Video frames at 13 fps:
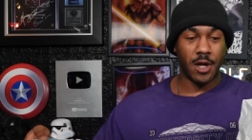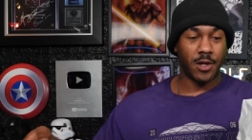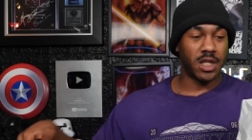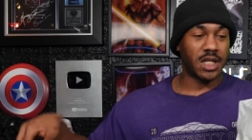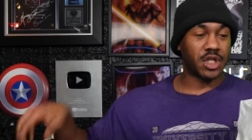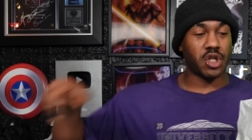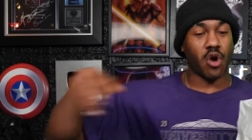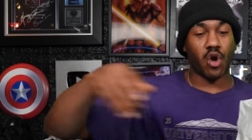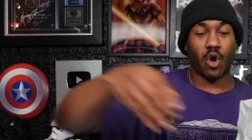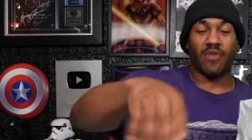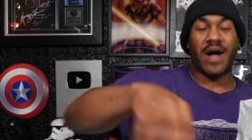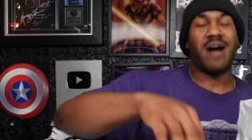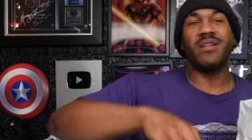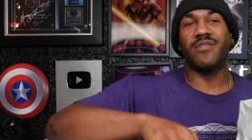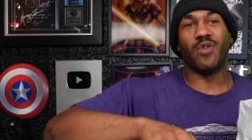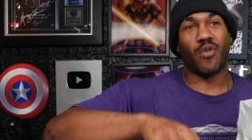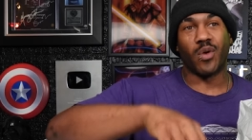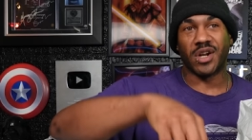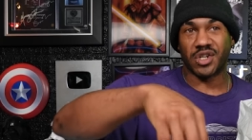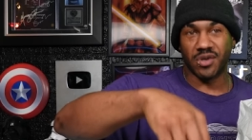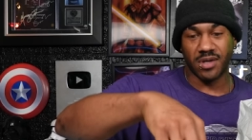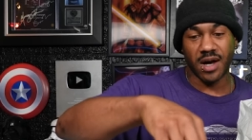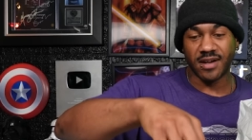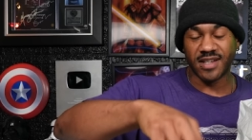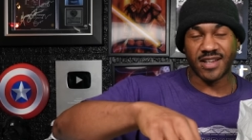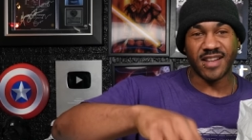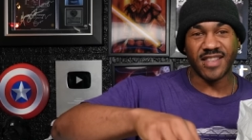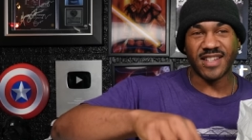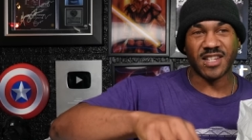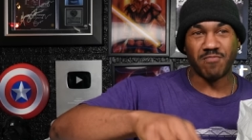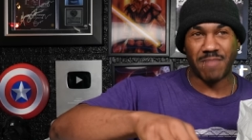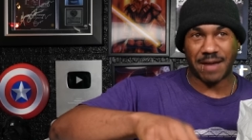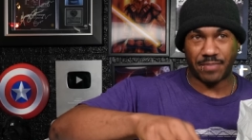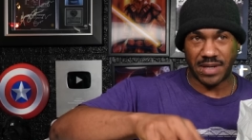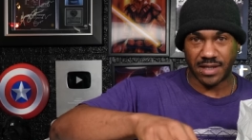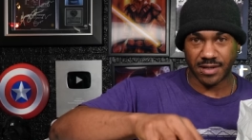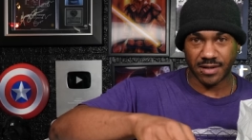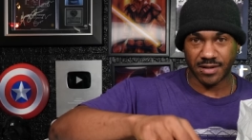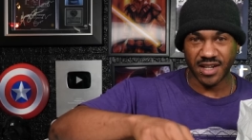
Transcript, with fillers: Let's start off. I don't even know if I want to show y'all this yet. This is my pizza.